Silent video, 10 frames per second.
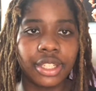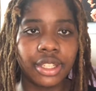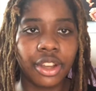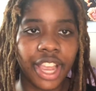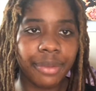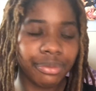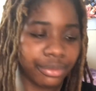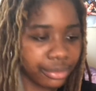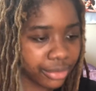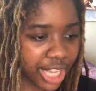Okay?
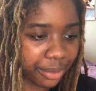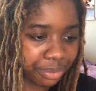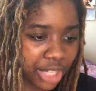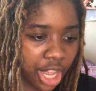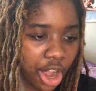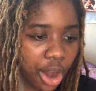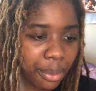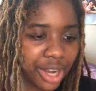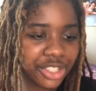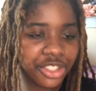Yeah. On
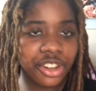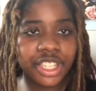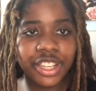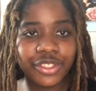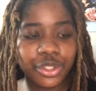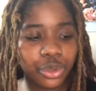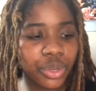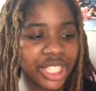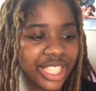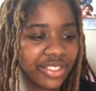March 30th,
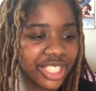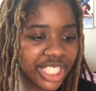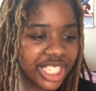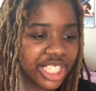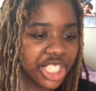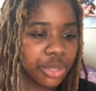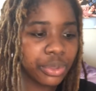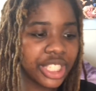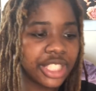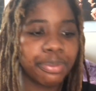2017, she
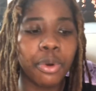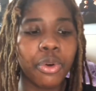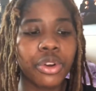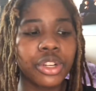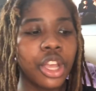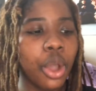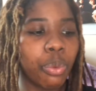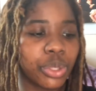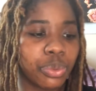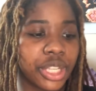released Bored,
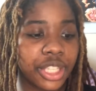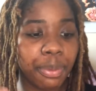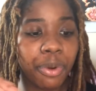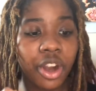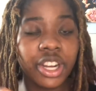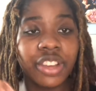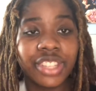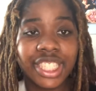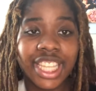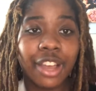which was a part of the
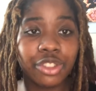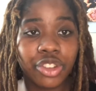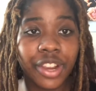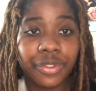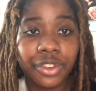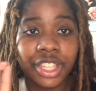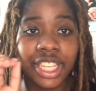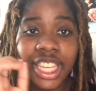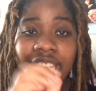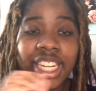soundtrack for the
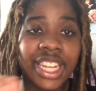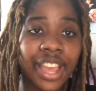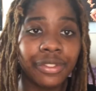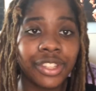hit Netflix